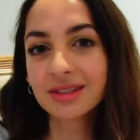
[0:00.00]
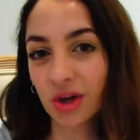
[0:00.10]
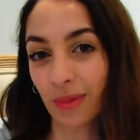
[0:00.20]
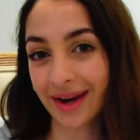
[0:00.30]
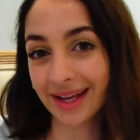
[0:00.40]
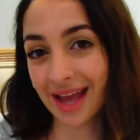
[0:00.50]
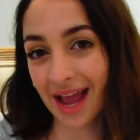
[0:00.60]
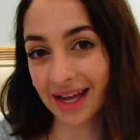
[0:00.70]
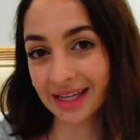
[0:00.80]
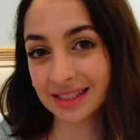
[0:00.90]
Joanna
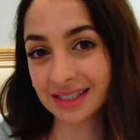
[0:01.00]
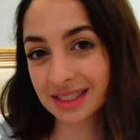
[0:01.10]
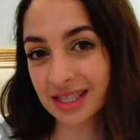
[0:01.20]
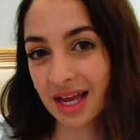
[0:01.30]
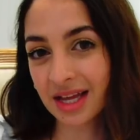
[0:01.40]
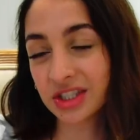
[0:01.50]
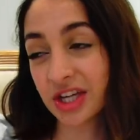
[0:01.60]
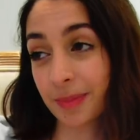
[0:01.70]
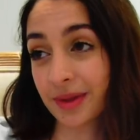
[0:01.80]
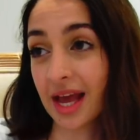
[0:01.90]
Gaines,
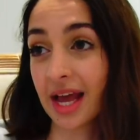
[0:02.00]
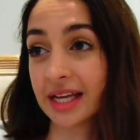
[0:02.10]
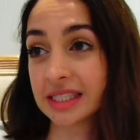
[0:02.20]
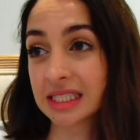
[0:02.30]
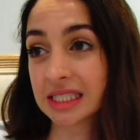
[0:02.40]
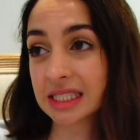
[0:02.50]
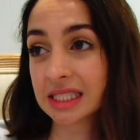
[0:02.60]
Chip Gaines,